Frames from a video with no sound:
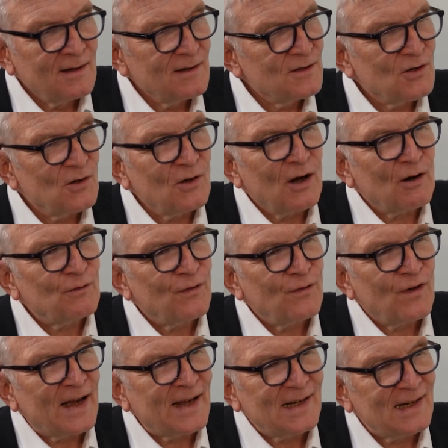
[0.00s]
So now
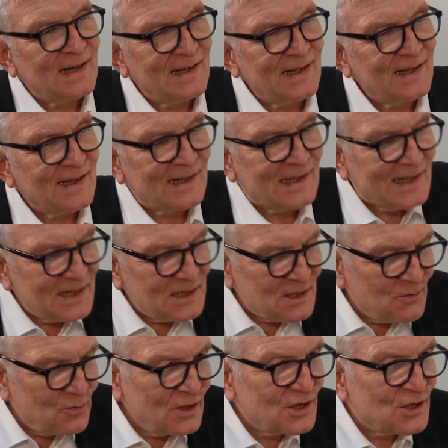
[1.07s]
finally, at
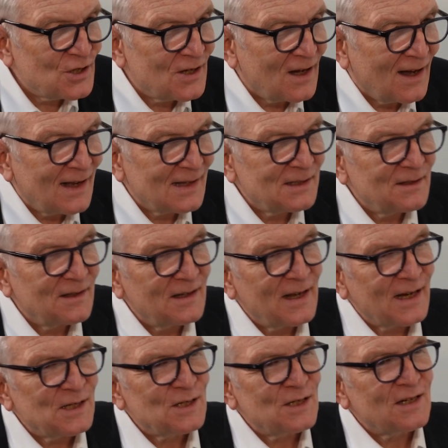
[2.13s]
least we start the
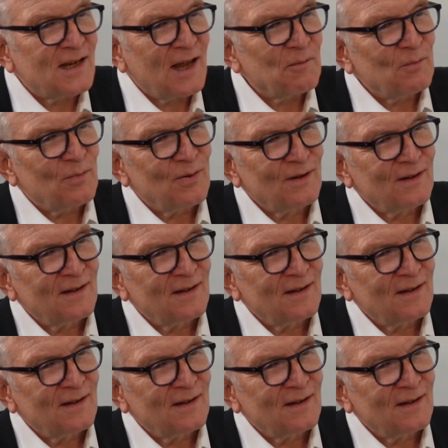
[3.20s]
next step,